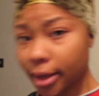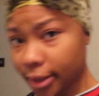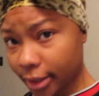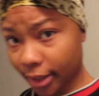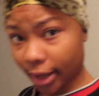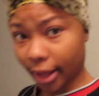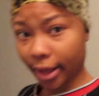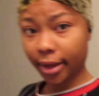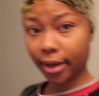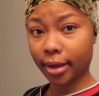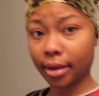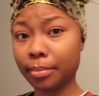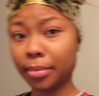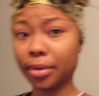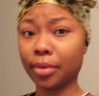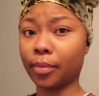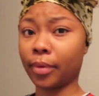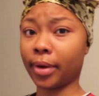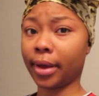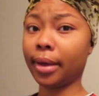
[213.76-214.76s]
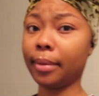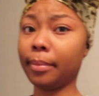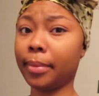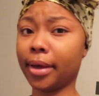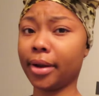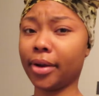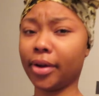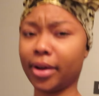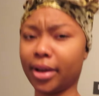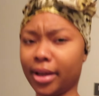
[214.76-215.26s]
the lighting can be way
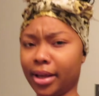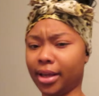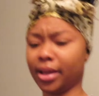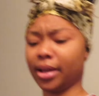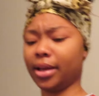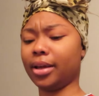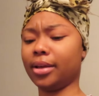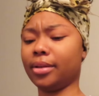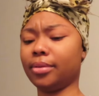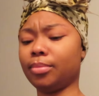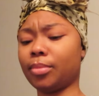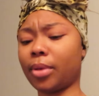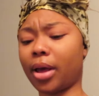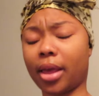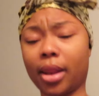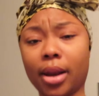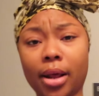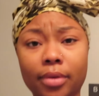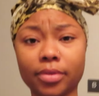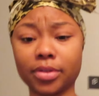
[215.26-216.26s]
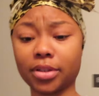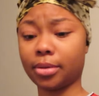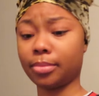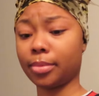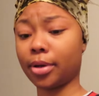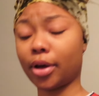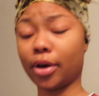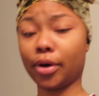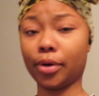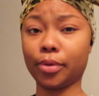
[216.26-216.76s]
better and I can have
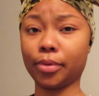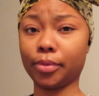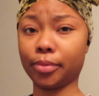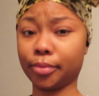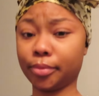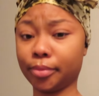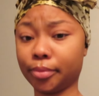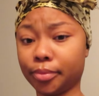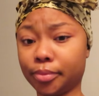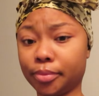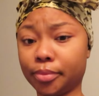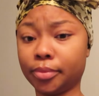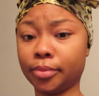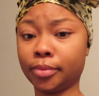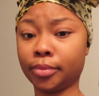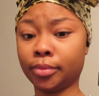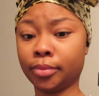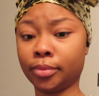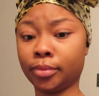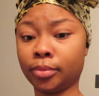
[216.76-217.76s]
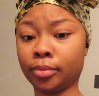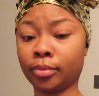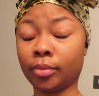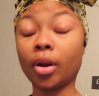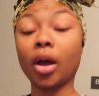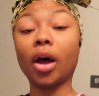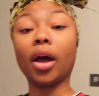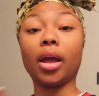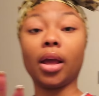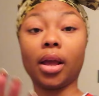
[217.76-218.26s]
something to hold,
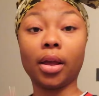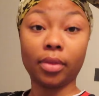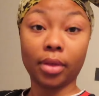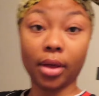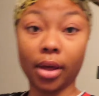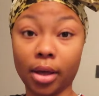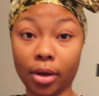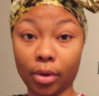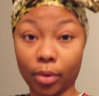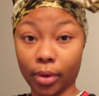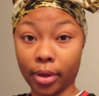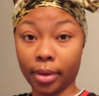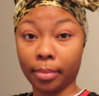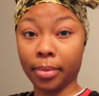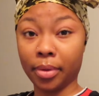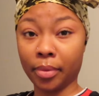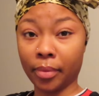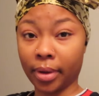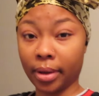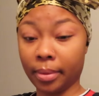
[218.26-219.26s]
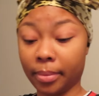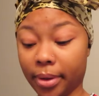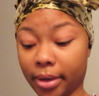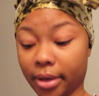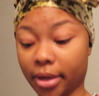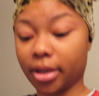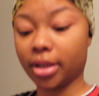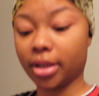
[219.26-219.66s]
and the angle can be way better